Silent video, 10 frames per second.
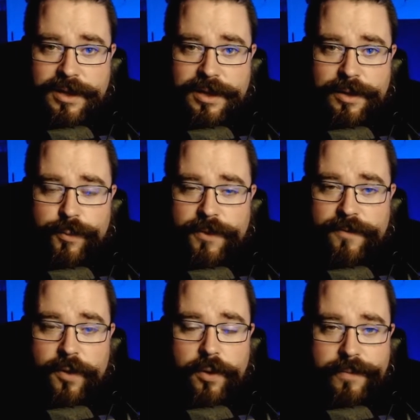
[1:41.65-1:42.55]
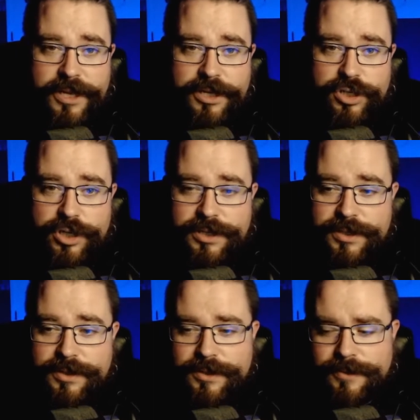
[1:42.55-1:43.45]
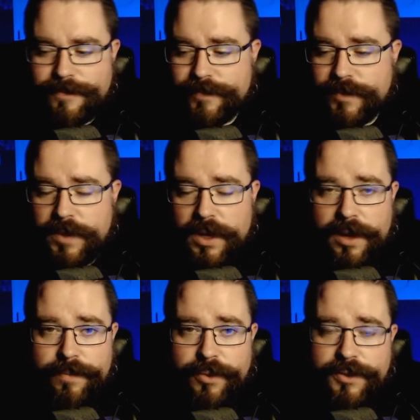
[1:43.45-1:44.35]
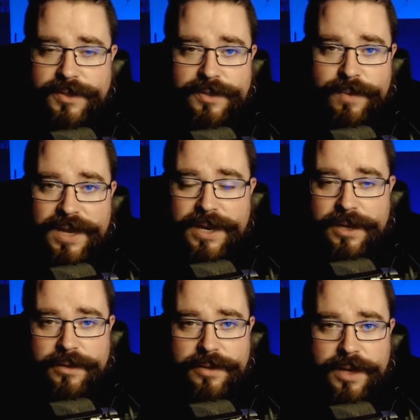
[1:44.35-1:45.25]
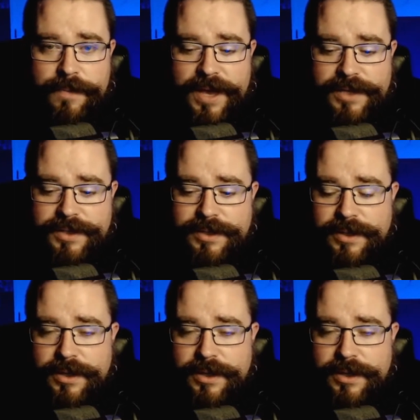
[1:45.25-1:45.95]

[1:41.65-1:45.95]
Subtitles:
It would have all been just a person's opinion at best,